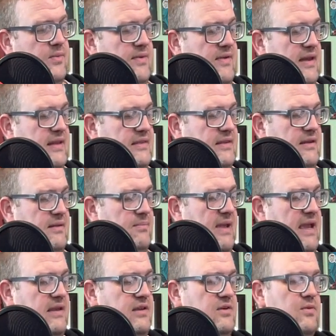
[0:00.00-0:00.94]
We've got the
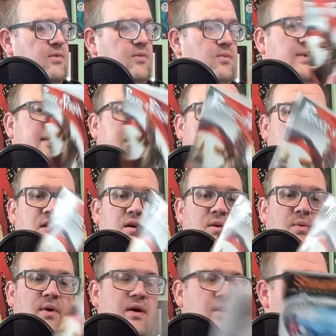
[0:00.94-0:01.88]
manual with the
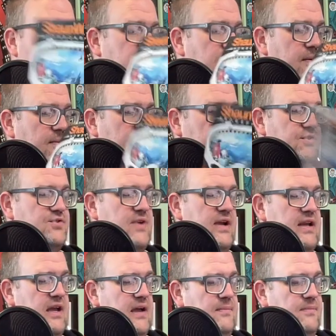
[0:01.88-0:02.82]
artwork
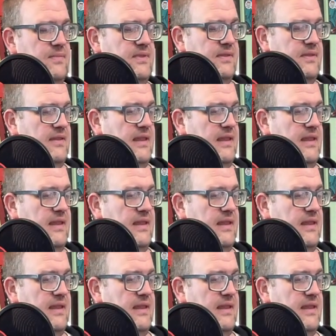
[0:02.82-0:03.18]
straight up.